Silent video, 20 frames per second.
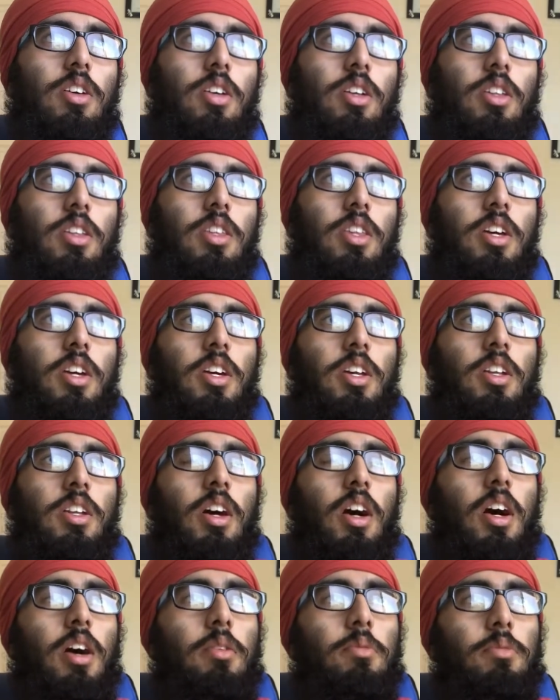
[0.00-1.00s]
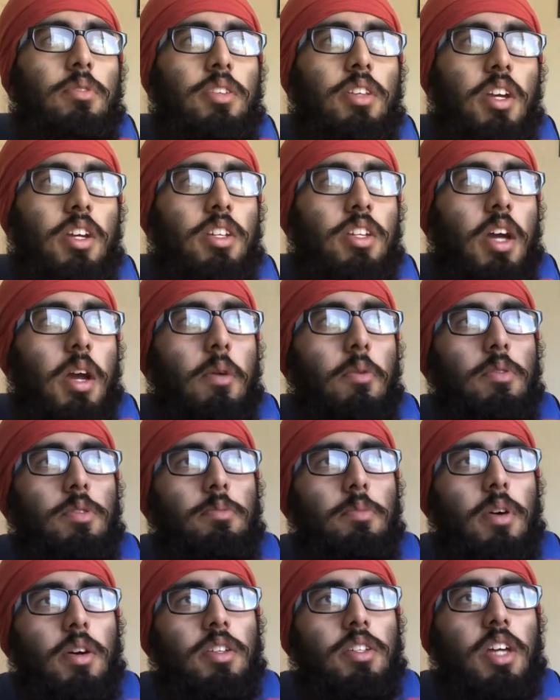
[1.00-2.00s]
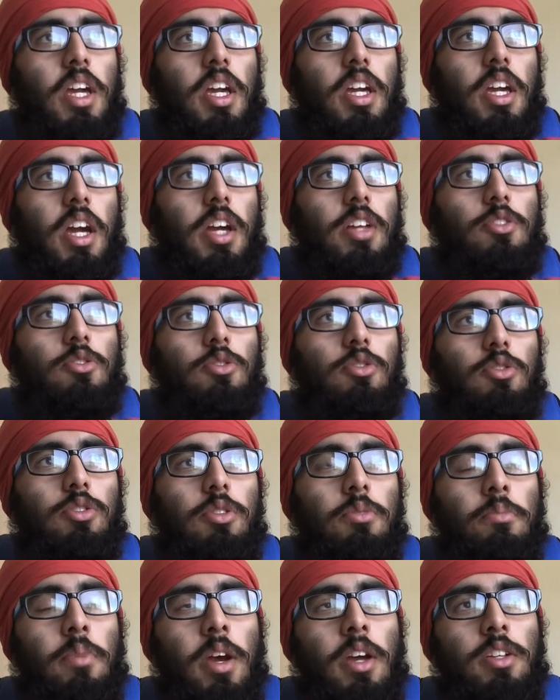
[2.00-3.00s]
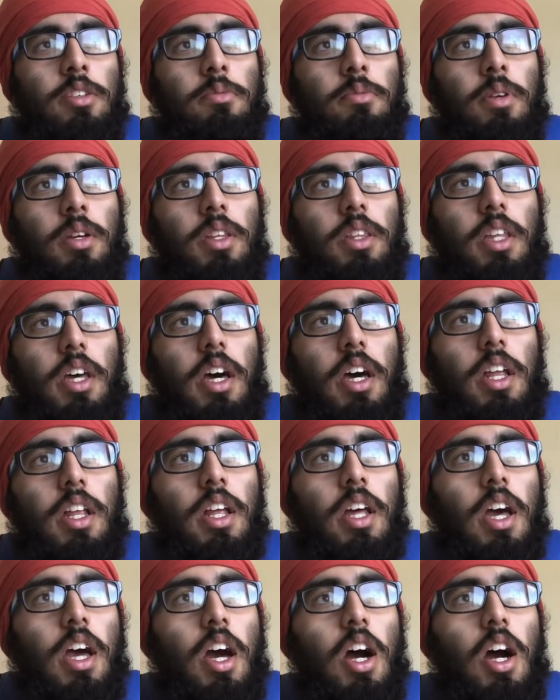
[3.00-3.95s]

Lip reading: then the second time I was about to take it, I told the management that,